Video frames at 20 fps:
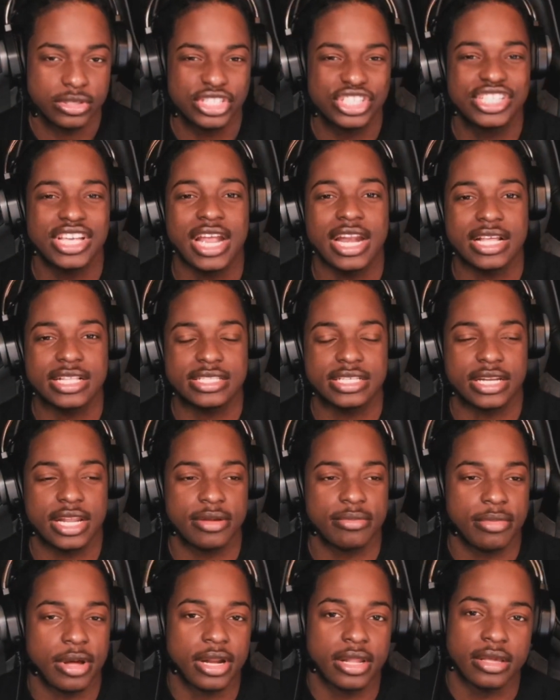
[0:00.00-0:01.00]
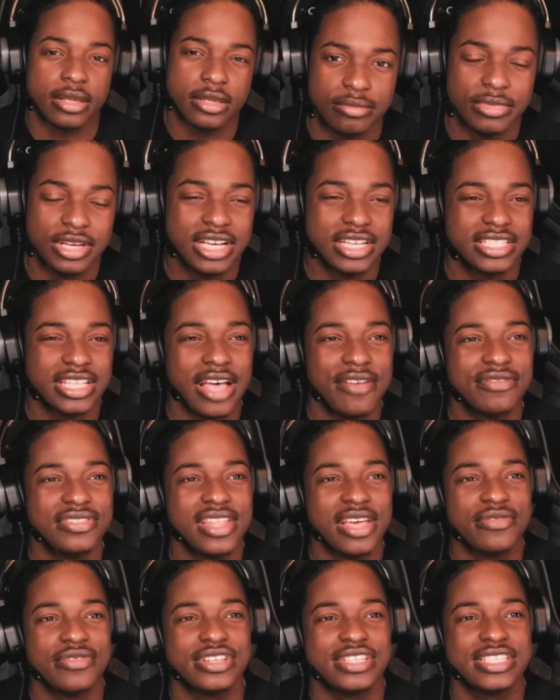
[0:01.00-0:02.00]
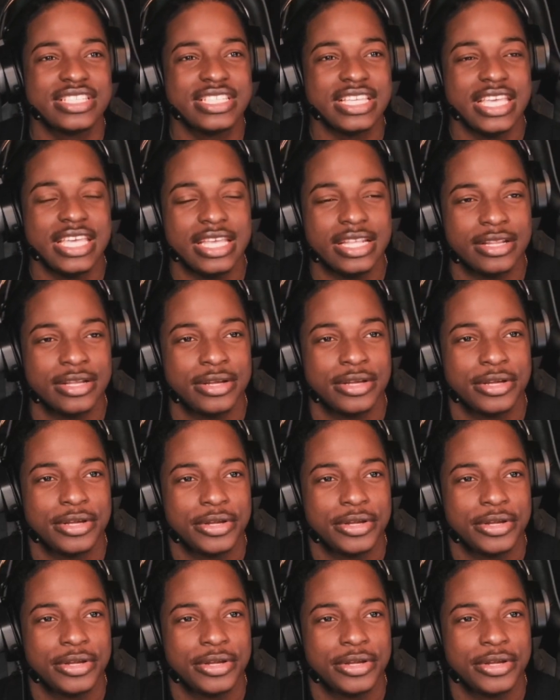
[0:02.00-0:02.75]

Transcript: Shout out to them, my nigga. Because I've never seen,